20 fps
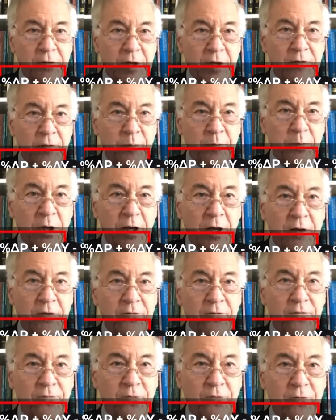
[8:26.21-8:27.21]
that's a
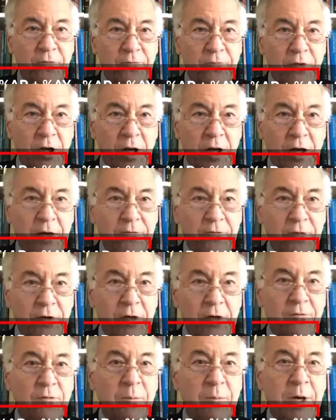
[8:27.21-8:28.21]
plus for the velocity
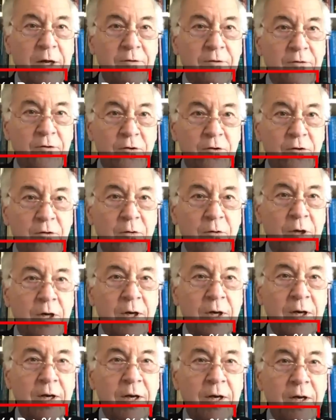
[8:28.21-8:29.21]
of about 2.
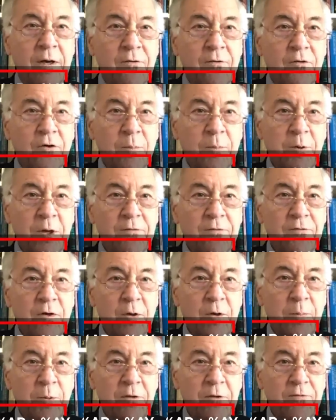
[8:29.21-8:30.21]
2 plus
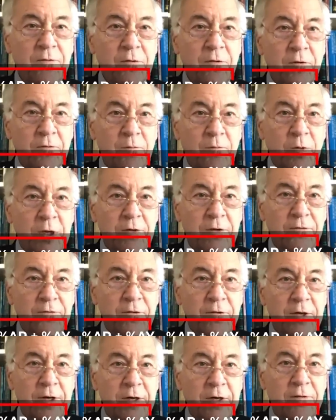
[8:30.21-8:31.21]
2 plus 2 is what?
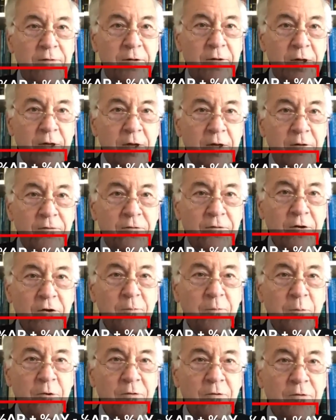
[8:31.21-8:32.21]
6.
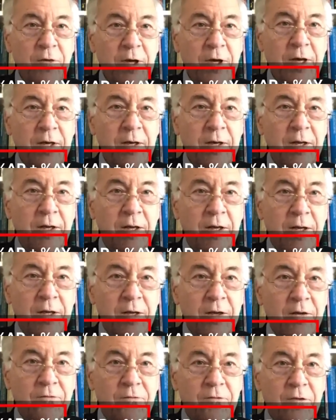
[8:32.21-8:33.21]
6%
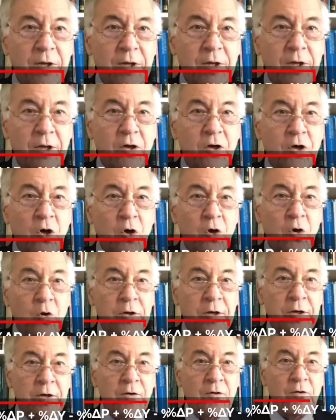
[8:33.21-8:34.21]
is the
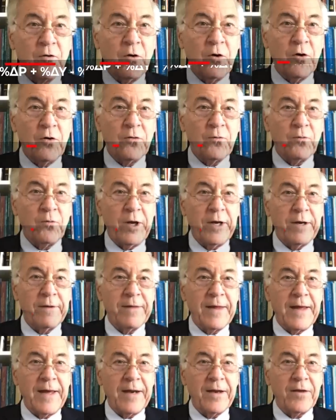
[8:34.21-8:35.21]
golden growth rate.
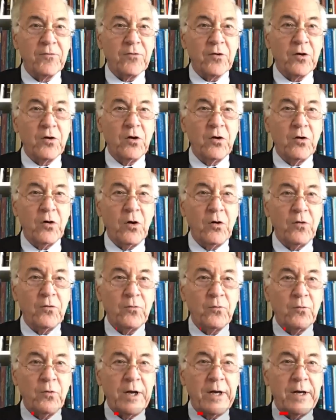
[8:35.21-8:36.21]
That is a
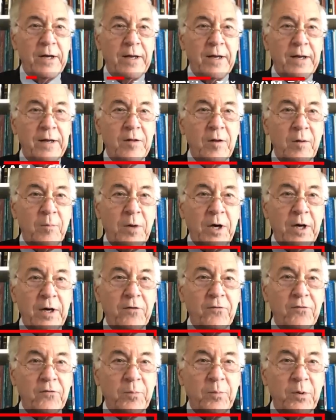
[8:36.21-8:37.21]
growth rate in the
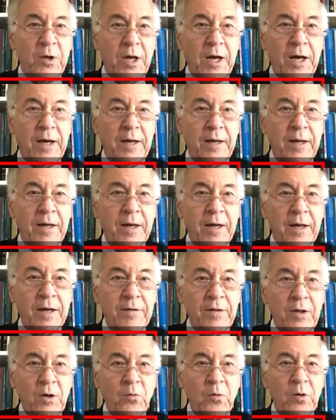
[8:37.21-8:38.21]
money supply
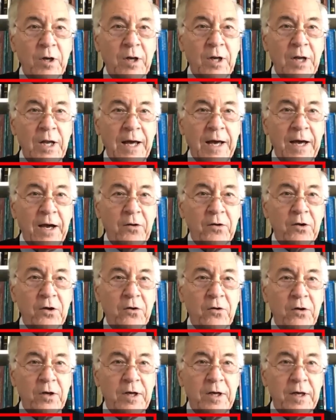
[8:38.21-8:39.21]
that would allow
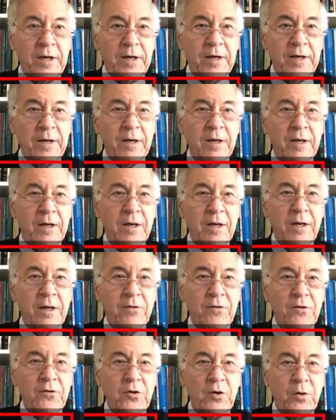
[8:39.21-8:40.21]
you to hit
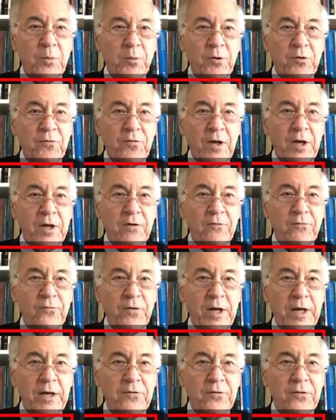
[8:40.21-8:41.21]
the 2%
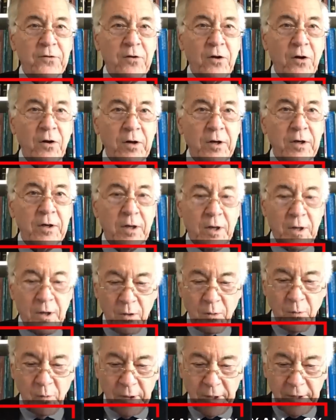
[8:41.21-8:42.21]
inflation target.
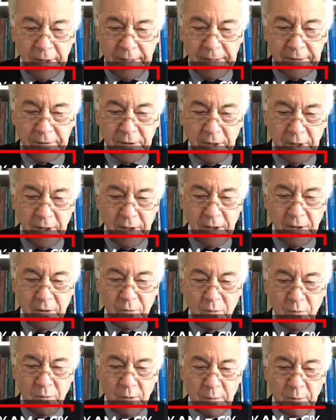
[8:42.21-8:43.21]
What did I tell
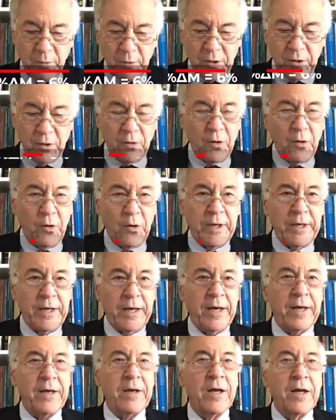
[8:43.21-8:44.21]
you we were growing
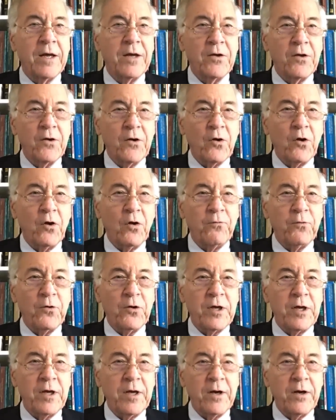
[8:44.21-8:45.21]
at? Year over
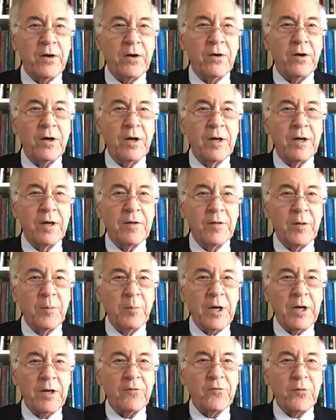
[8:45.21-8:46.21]
year, the
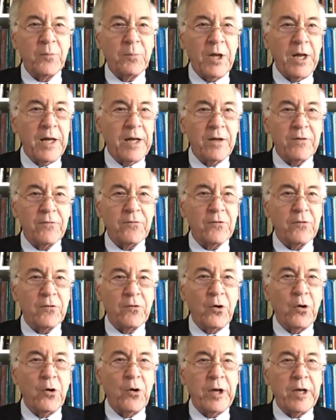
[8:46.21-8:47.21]
money supply isn't
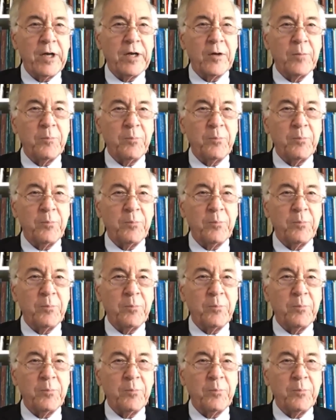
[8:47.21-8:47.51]
growing at a